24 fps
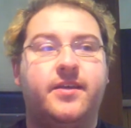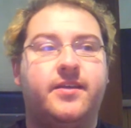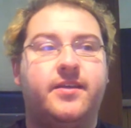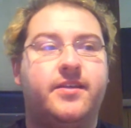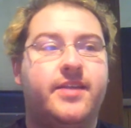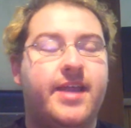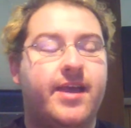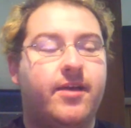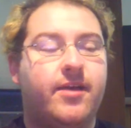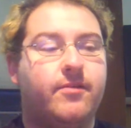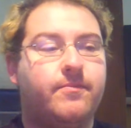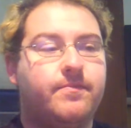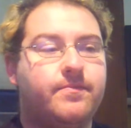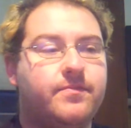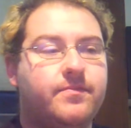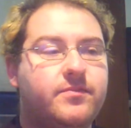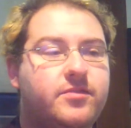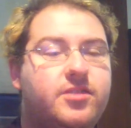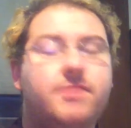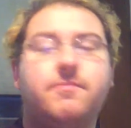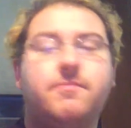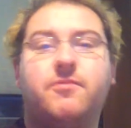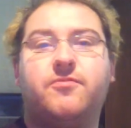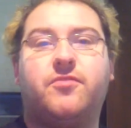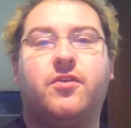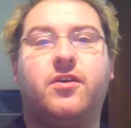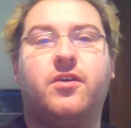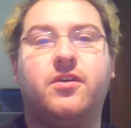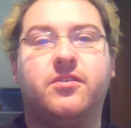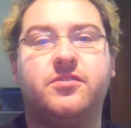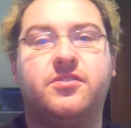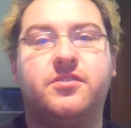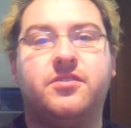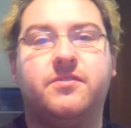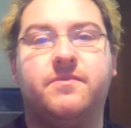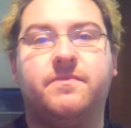Now, Timber
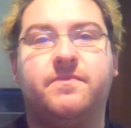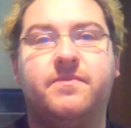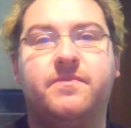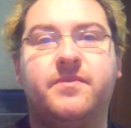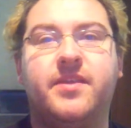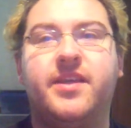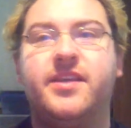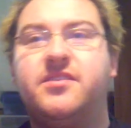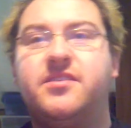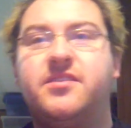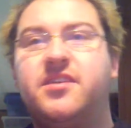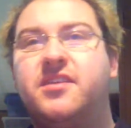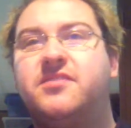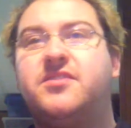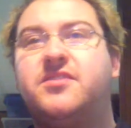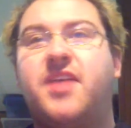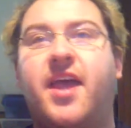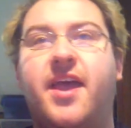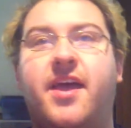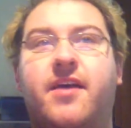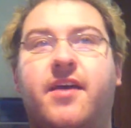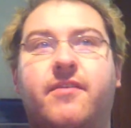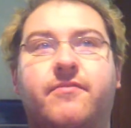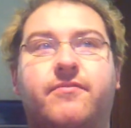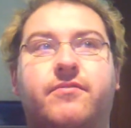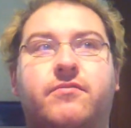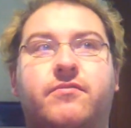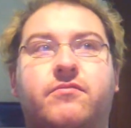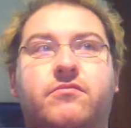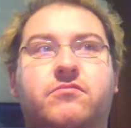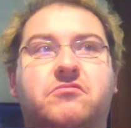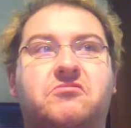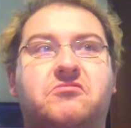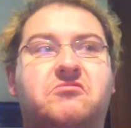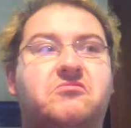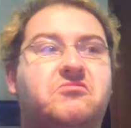Falls, it does have
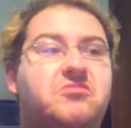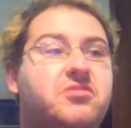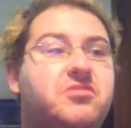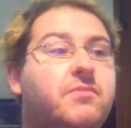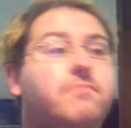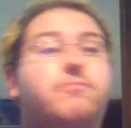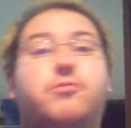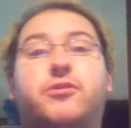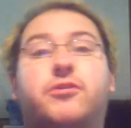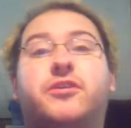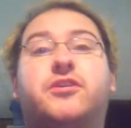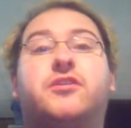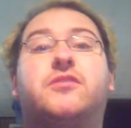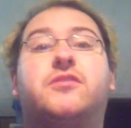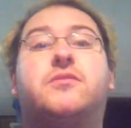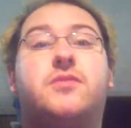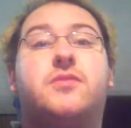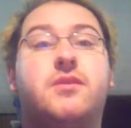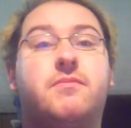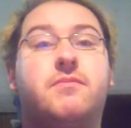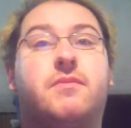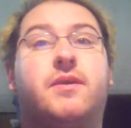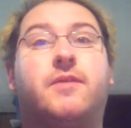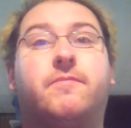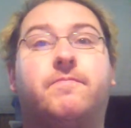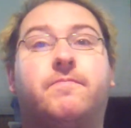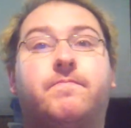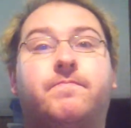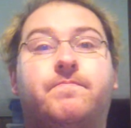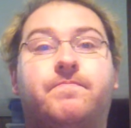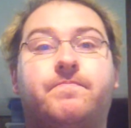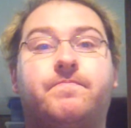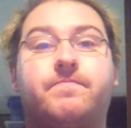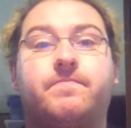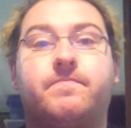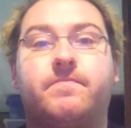some pretty good theming.
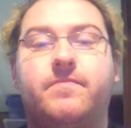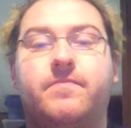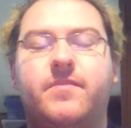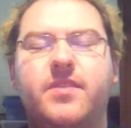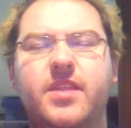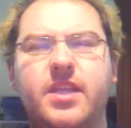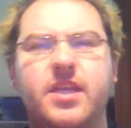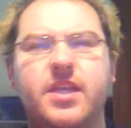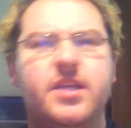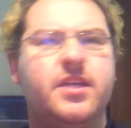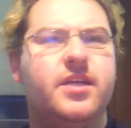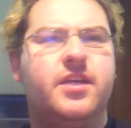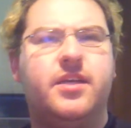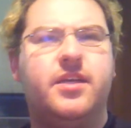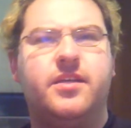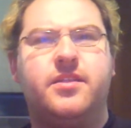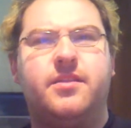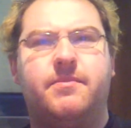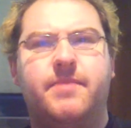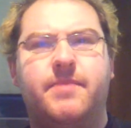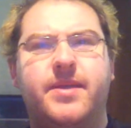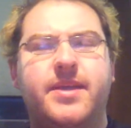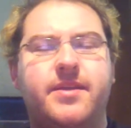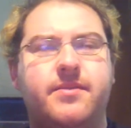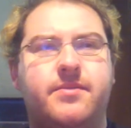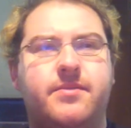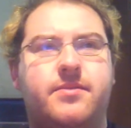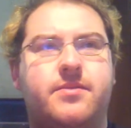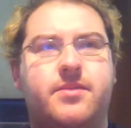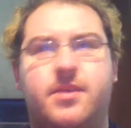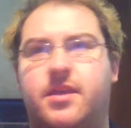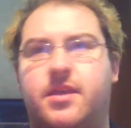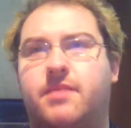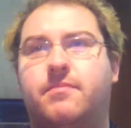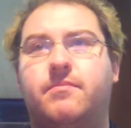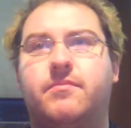The main
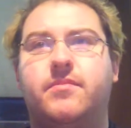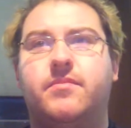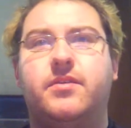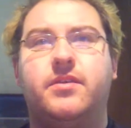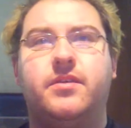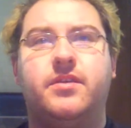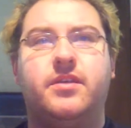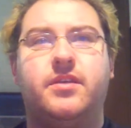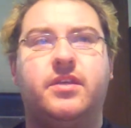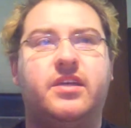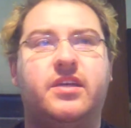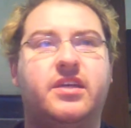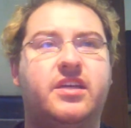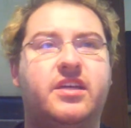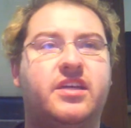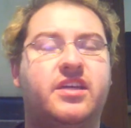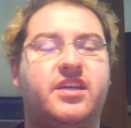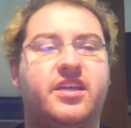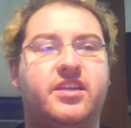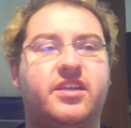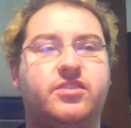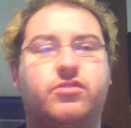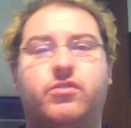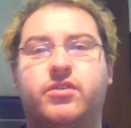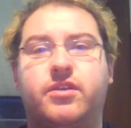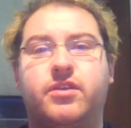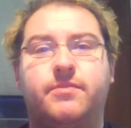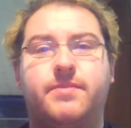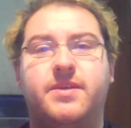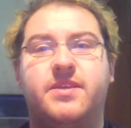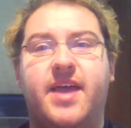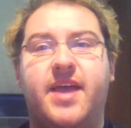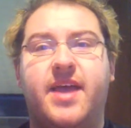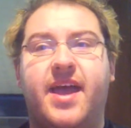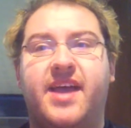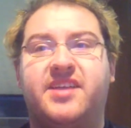theme is going to be
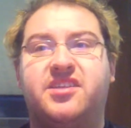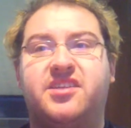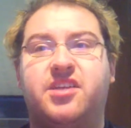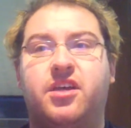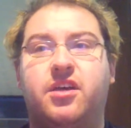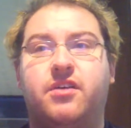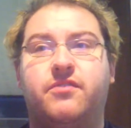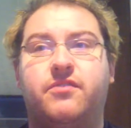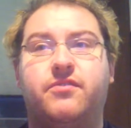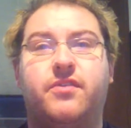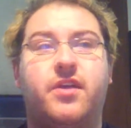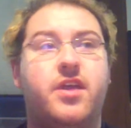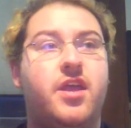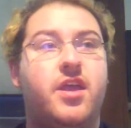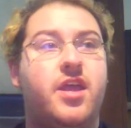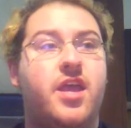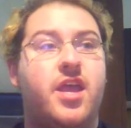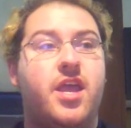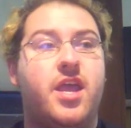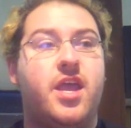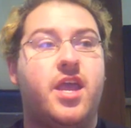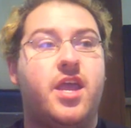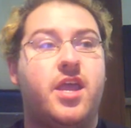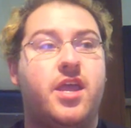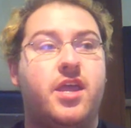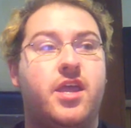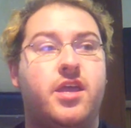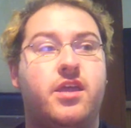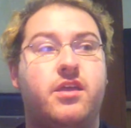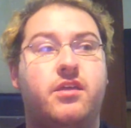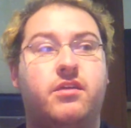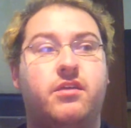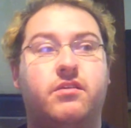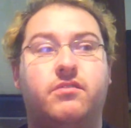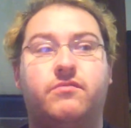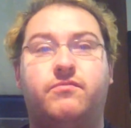that of
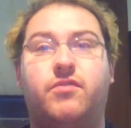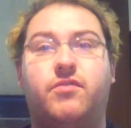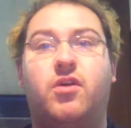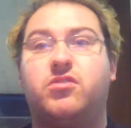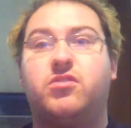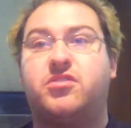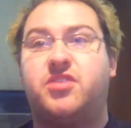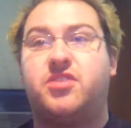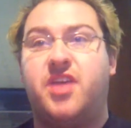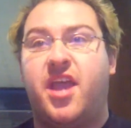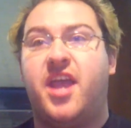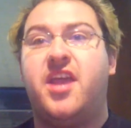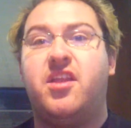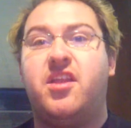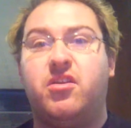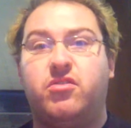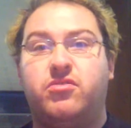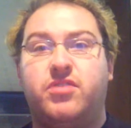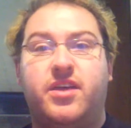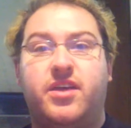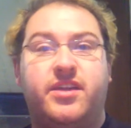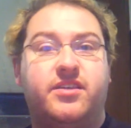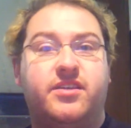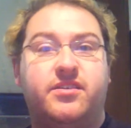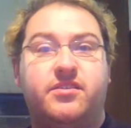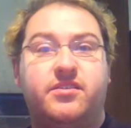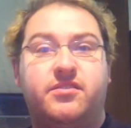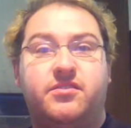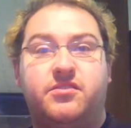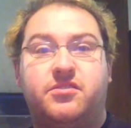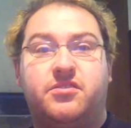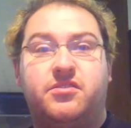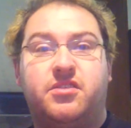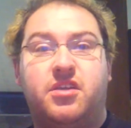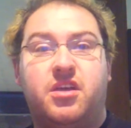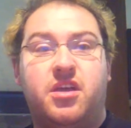a volcano that
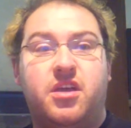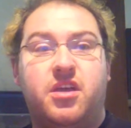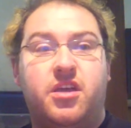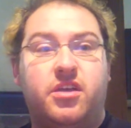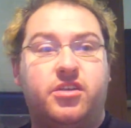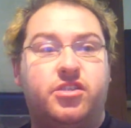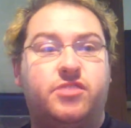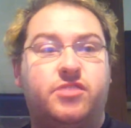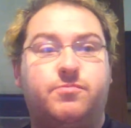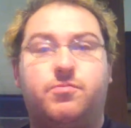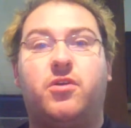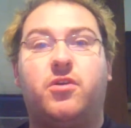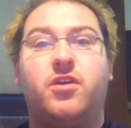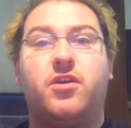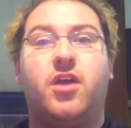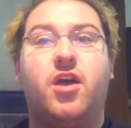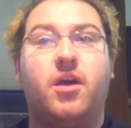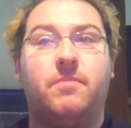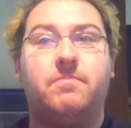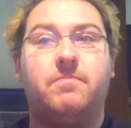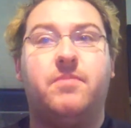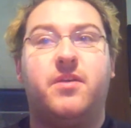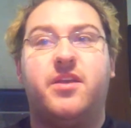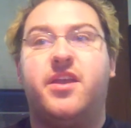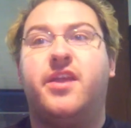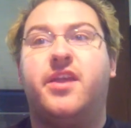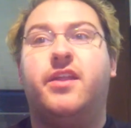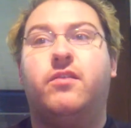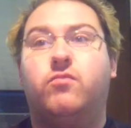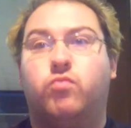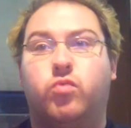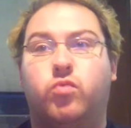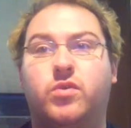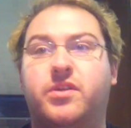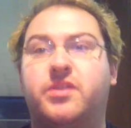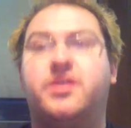is sprung up in a
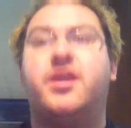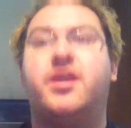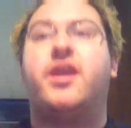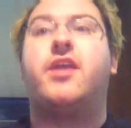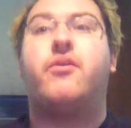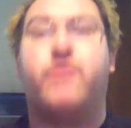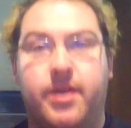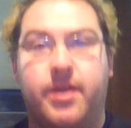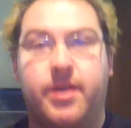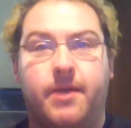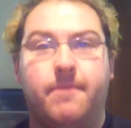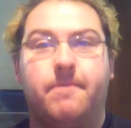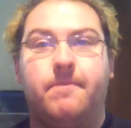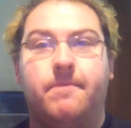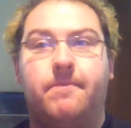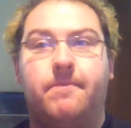wooded area.